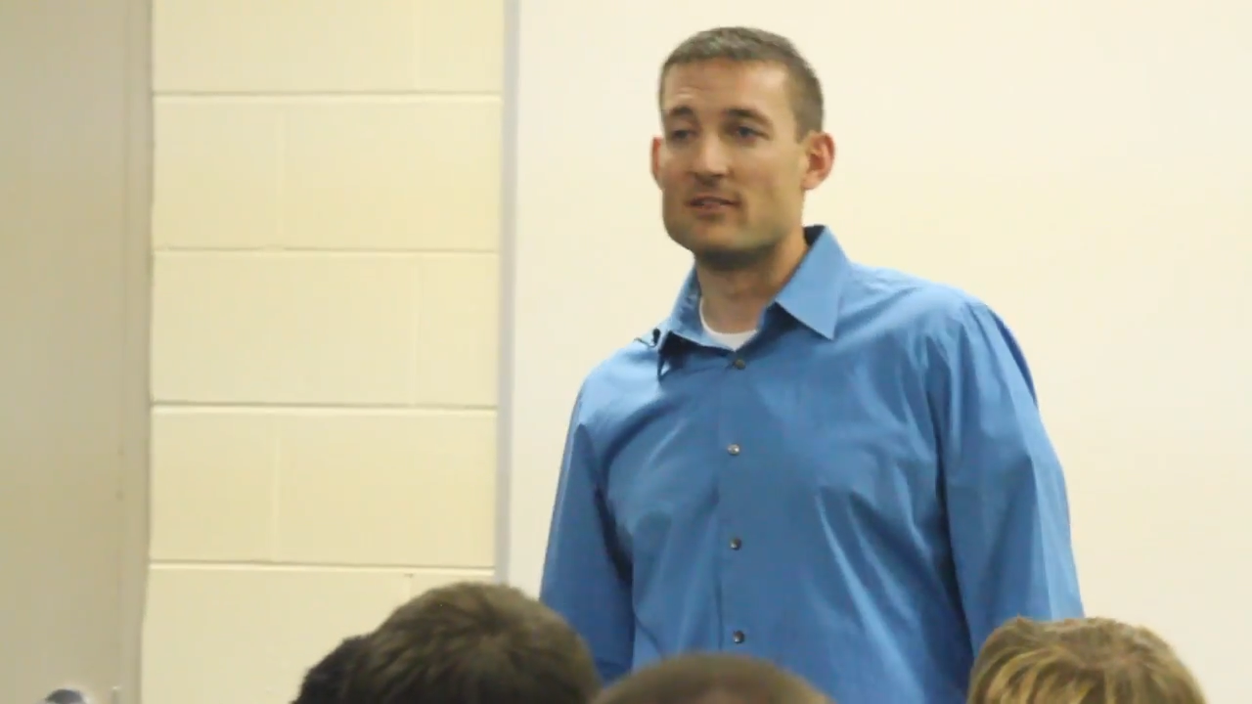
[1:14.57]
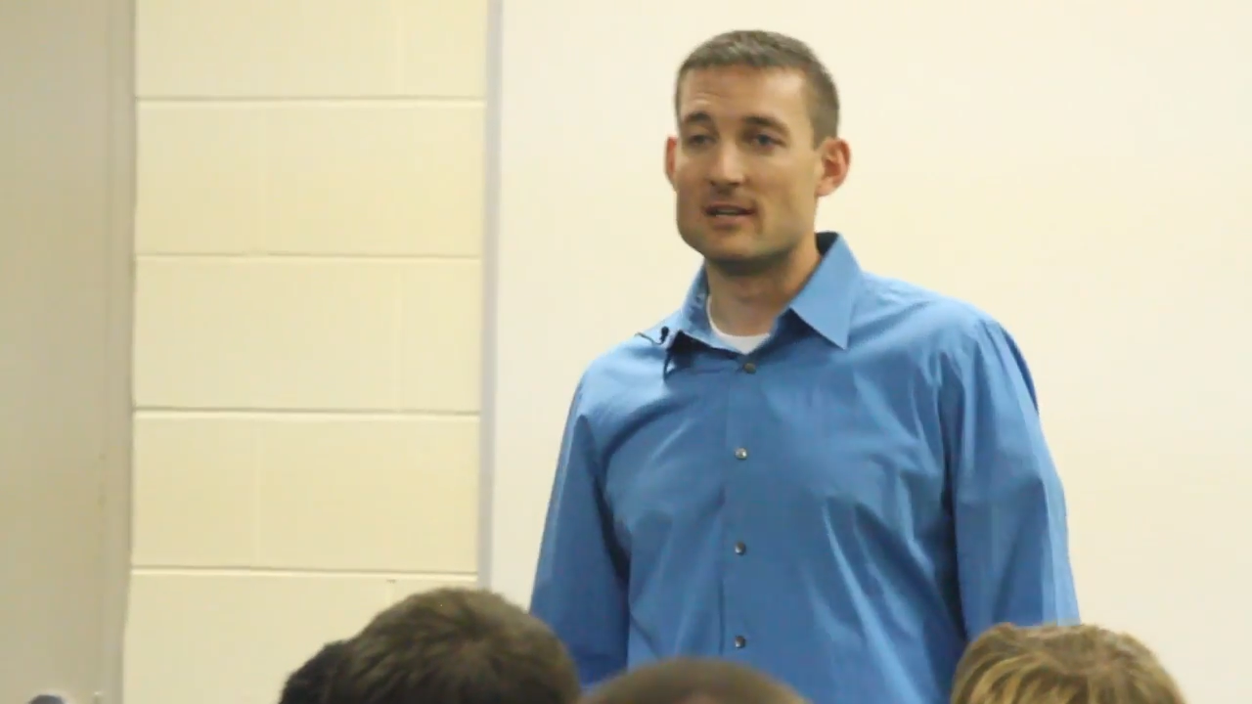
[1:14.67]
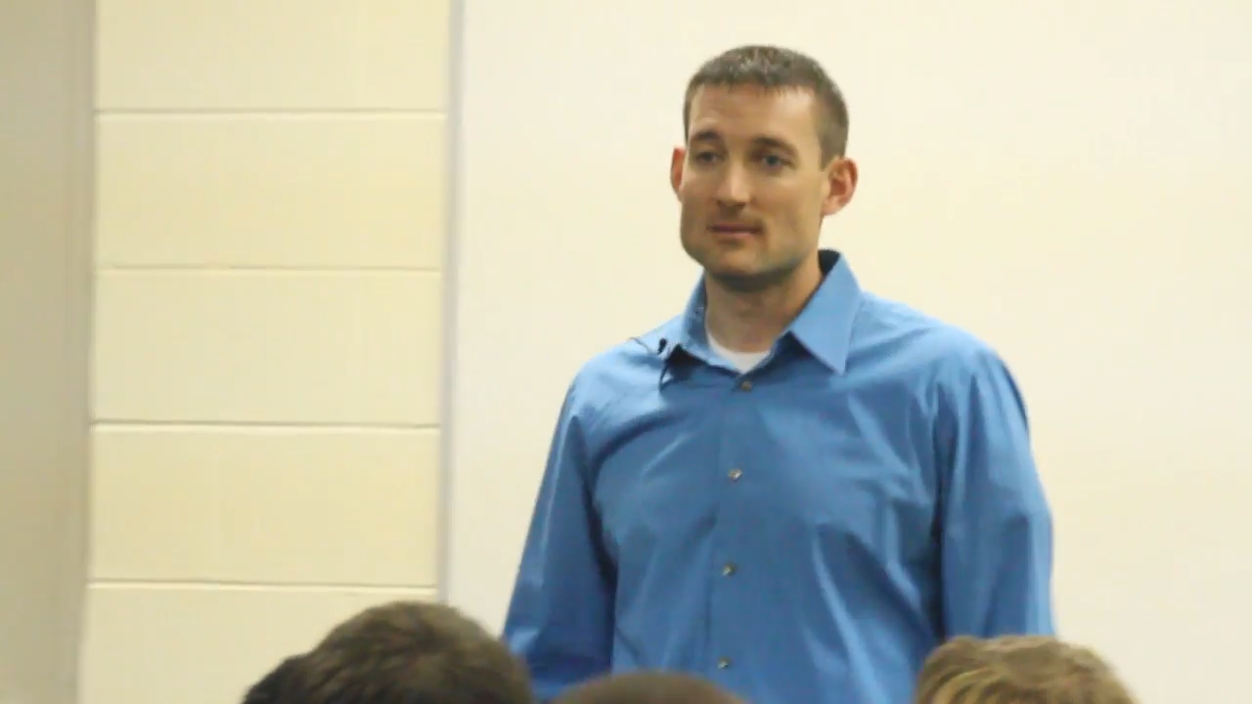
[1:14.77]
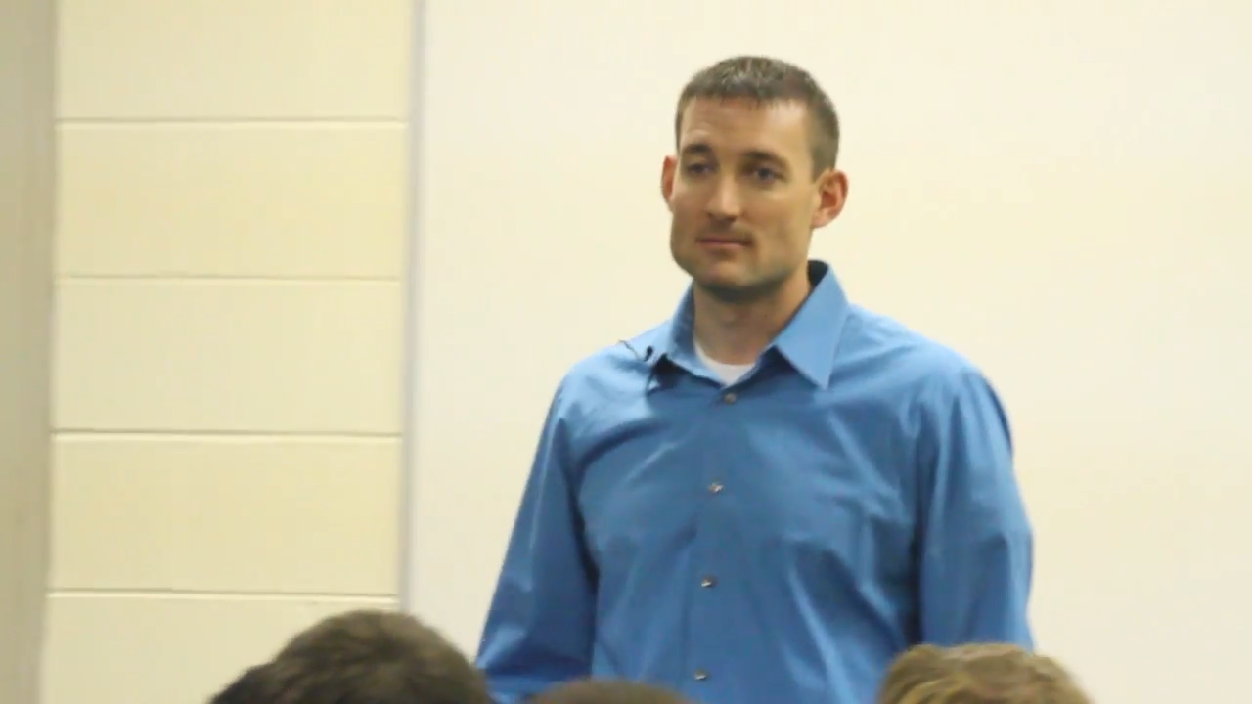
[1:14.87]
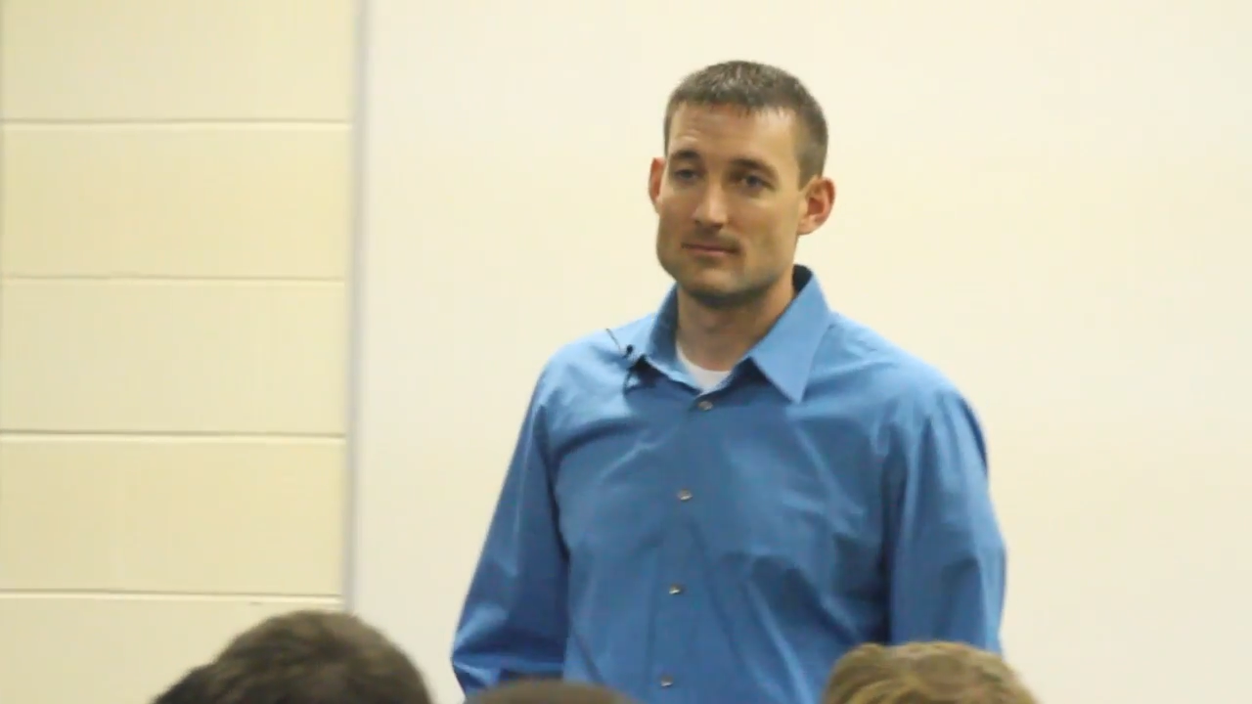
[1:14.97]
of
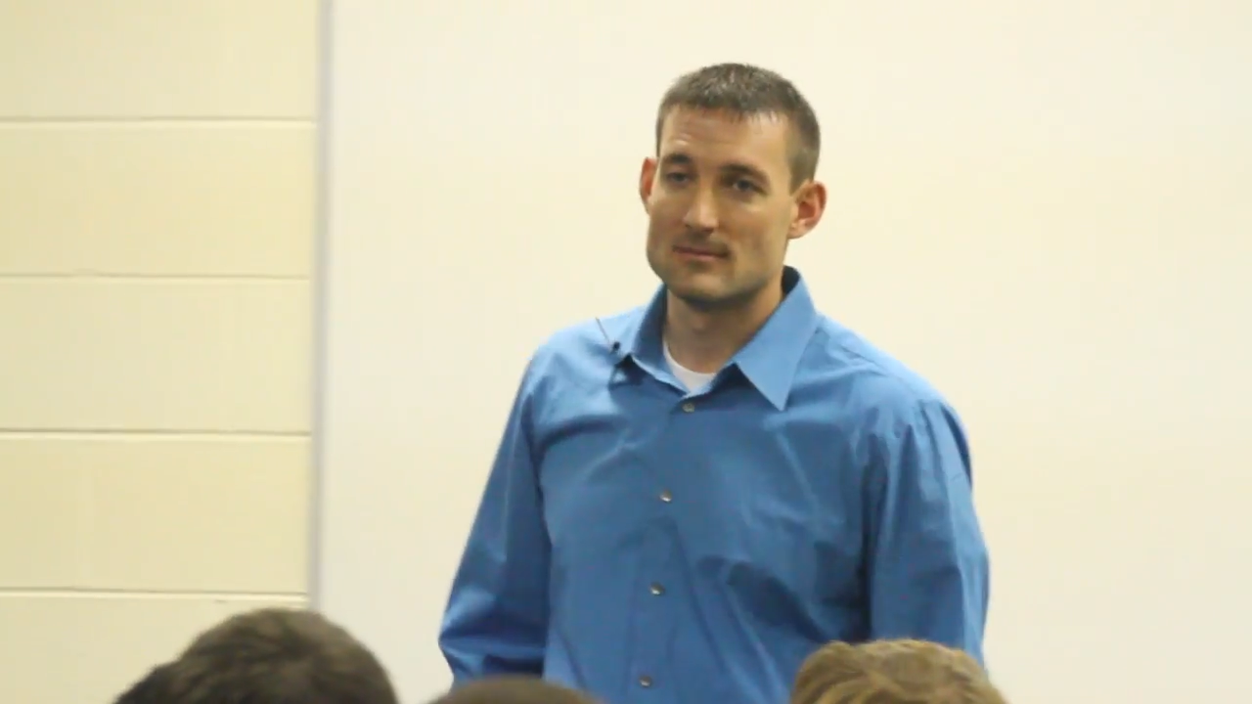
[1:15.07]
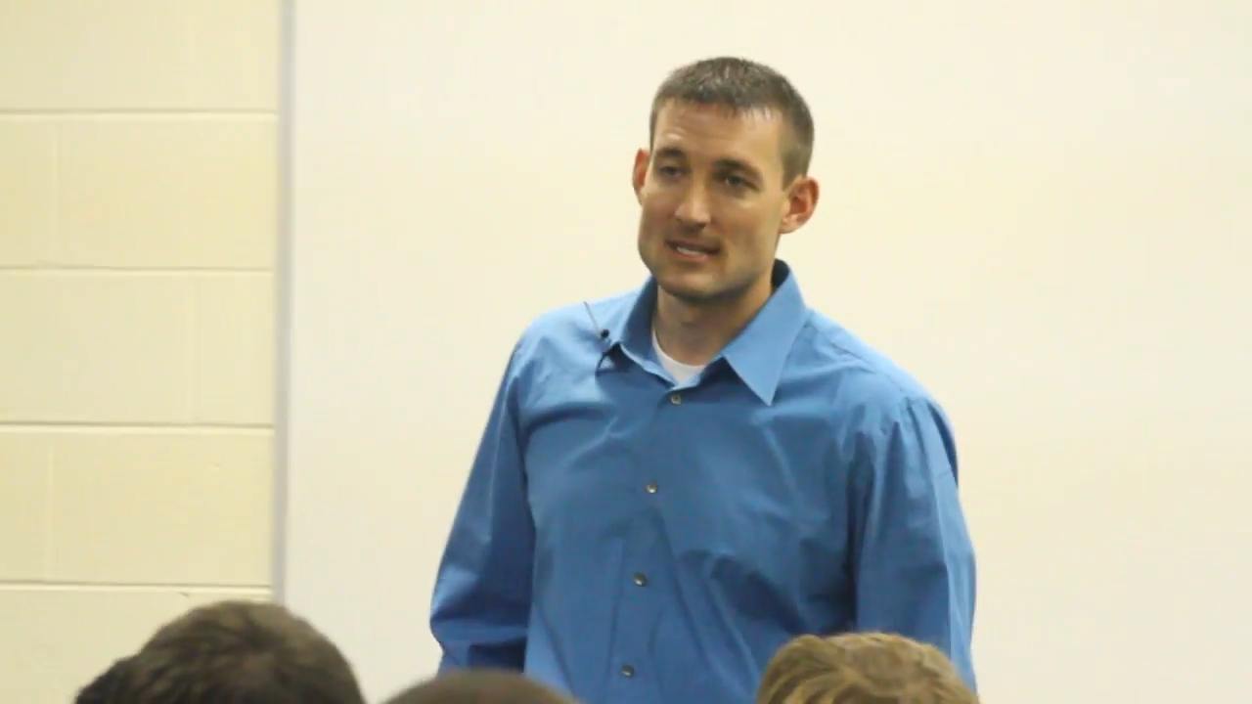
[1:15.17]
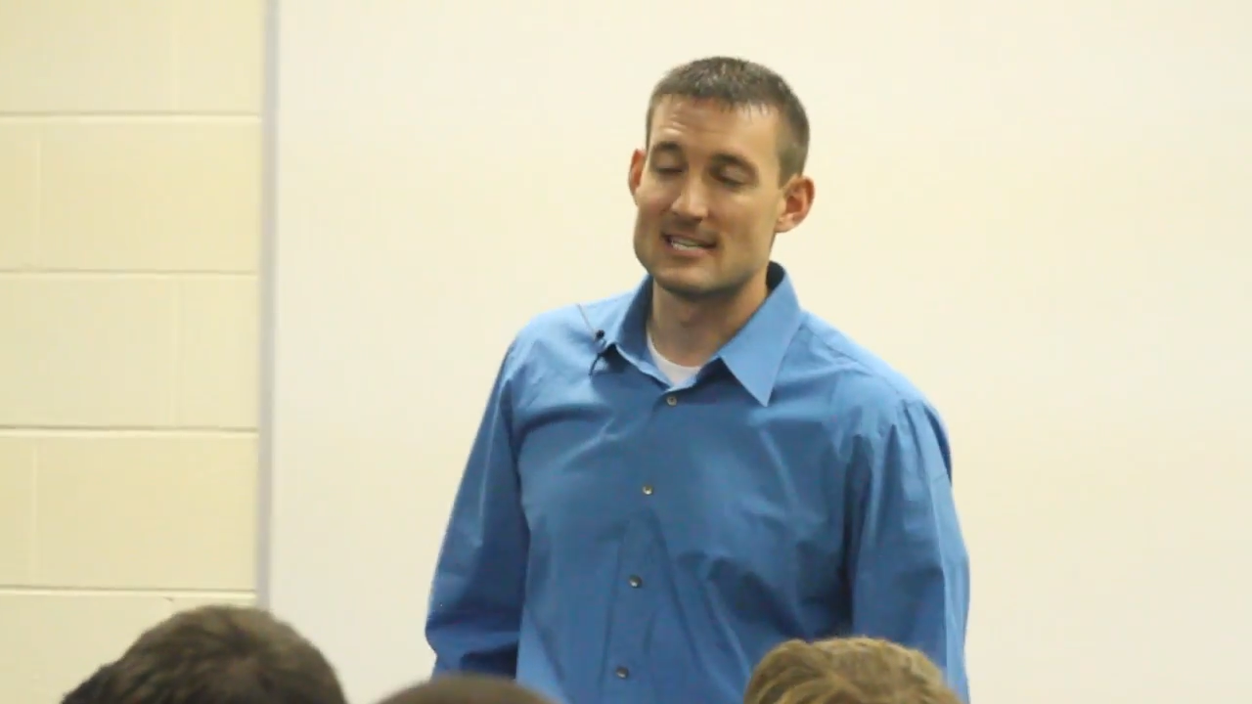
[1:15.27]
me.